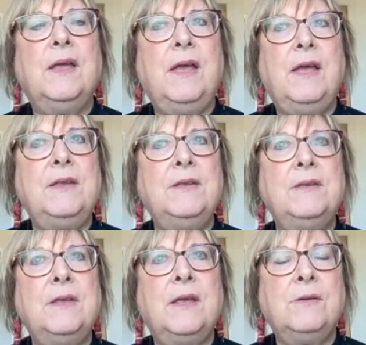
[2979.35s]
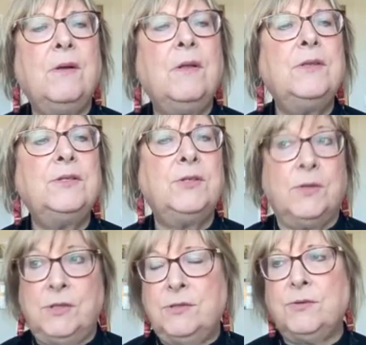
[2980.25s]
and and all the
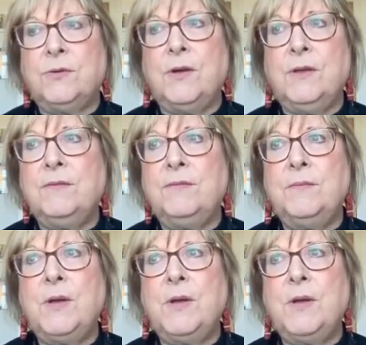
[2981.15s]
stories, the story of